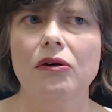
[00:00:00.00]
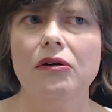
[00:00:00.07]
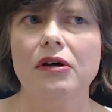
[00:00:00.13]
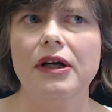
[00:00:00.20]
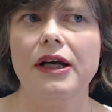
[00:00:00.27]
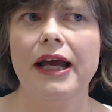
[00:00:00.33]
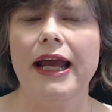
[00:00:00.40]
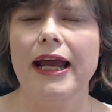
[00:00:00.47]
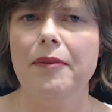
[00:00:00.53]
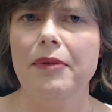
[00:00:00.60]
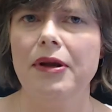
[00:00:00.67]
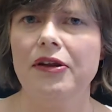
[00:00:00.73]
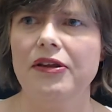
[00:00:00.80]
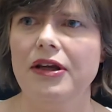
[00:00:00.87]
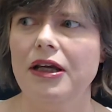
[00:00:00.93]
Kim, I
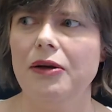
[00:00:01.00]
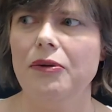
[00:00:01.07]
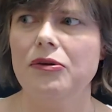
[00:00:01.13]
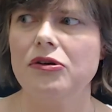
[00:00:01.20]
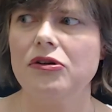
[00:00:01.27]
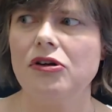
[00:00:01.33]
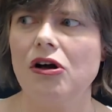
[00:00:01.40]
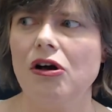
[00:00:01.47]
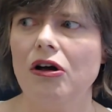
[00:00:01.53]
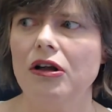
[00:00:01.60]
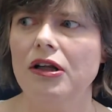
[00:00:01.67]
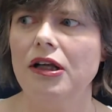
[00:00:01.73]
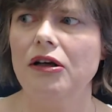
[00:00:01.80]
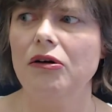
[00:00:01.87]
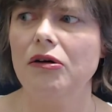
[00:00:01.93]
think he was called
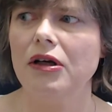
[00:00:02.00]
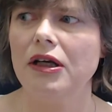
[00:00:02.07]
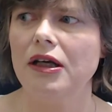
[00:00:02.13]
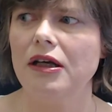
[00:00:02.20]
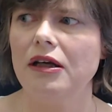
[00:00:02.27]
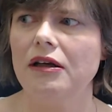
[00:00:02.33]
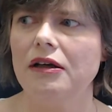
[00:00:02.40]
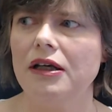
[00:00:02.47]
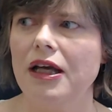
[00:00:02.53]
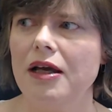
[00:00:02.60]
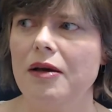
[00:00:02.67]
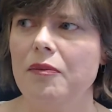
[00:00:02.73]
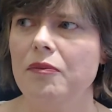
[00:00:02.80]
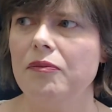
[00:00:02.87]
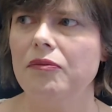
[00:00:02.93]
Leo
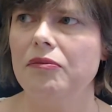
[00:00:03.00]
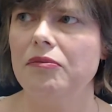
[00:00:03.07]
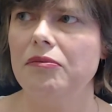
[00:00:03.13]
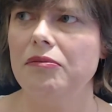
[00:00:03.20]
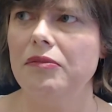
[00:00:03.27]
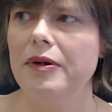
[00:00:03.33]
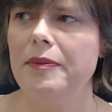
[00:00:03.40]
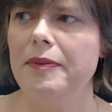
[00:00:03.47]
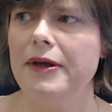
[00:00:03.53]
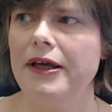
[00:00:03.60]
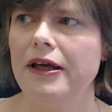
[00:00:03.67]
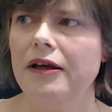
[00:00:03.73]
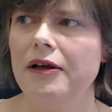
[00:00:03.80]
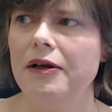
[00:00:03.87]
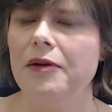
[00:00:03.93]
Kim, maybe,
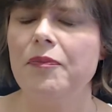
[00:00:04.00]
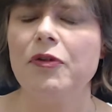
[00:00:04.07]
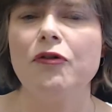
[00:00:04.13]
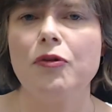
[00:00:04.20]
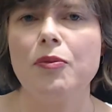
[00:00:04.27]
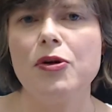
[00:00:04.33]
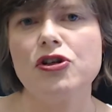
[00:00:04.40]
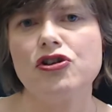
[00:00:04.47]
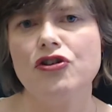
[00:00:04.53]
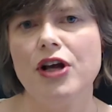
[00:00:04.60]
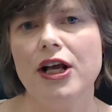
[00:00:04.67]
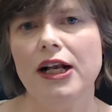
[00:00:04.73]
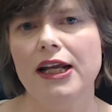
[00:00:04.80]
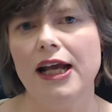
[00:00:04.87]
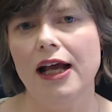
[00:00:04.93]
from
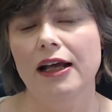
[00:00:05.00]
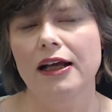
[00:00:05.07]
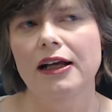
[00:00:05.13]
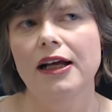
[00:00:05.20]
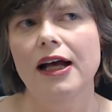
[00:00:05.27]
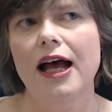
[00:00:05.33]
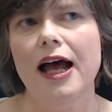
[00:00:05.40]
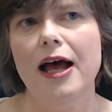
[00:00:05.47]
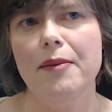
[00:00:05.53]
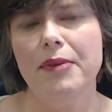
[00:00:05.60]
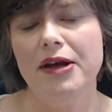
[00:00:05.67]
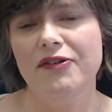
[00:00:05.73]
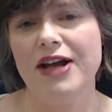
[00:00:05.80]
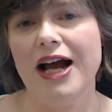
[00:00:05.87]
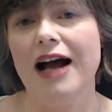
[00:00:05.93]
Australia.
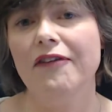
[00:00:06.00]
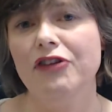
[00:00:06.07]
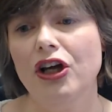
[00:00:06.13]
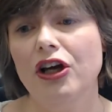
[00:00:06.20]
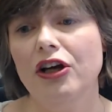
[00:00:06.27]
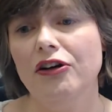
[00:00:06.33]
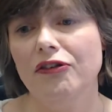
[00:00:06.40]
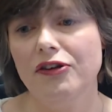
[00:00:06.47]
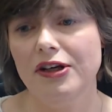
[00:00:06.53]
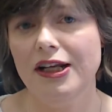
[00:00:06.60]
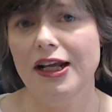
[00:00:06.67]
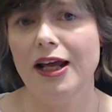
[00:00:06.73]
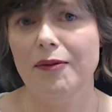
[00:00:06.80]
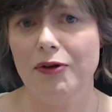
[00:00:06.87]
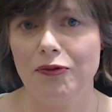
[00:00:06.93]
If you haven't heard of the
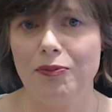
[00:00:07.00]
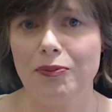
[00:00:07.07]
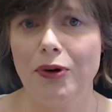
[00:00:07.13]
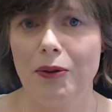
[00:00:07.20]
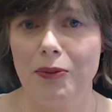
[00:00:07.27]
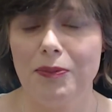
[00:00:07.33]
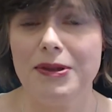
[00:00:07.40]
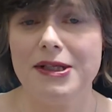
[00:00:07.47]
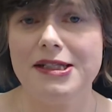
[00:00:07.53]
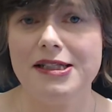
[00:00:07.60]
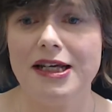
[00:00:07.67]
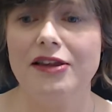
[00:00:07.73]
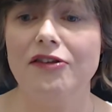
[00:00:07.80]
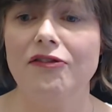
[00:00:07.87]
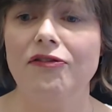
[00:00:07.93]
name, you've probably
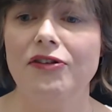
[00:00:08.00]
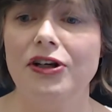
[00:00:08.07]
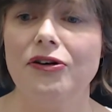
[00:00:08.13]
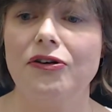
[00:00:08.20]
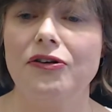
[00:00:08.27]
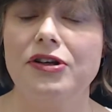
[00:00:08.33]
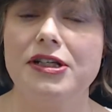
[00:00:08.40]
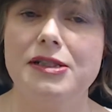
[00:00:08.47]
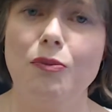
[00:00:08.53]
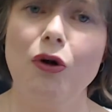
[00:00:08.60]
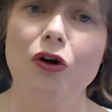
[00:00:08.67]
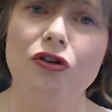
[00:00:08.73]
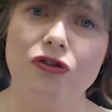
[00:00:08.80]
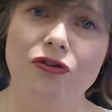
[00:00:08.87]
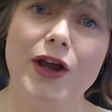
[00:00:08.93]
seen the video that he's
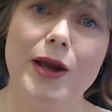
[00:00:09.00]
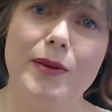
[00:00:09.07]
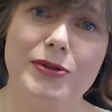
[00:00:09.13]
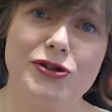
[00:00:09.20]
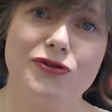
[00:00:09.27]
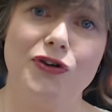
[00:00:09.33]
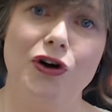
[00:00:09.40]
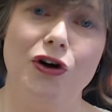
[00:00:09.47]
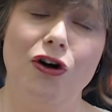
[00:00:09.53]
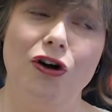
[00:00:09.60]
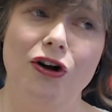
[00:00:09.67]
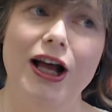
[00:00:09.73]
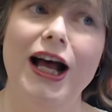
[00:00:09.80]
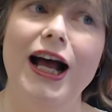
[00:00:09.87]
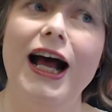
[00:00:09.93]
most famous for,
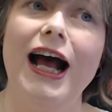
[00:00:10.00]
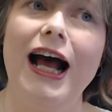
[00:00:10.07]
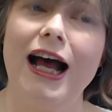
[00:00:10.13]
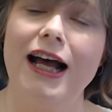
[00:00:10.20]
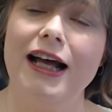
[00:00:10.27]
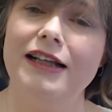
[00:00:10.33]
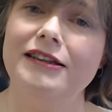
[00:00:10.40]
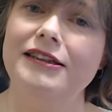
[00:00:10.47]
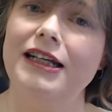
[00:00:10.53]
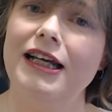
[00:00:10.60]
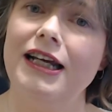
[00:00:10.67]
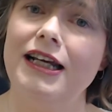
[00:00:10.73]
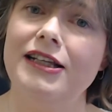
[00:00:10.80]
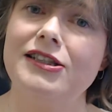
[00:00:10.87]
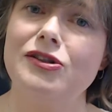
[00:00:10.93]
and
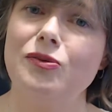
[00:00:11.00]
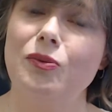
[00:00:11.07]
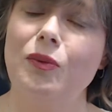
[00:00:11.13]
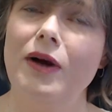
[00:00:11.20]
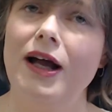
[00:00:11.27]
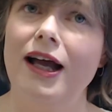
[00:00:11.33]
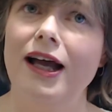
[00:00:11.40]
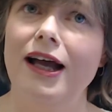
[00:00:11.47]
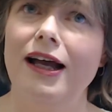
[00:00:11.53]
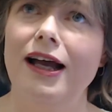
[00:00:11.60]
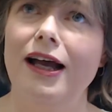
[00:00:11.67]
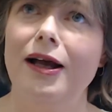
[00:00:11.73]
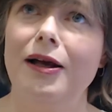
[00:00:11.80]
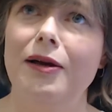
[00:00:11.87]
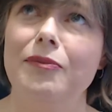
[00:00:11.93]
it's where
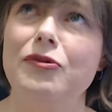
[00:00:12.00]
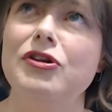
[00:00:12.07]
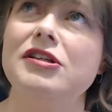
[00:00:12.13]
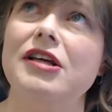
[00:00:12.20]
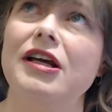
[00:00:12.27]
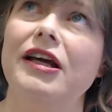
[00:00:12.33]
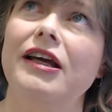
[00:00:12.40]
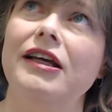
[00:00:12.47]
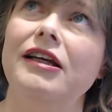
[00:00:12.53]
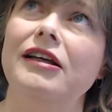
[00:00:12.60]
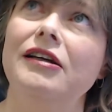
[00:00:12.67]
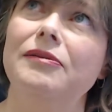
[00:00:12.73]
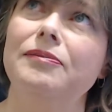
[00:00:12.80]
there's a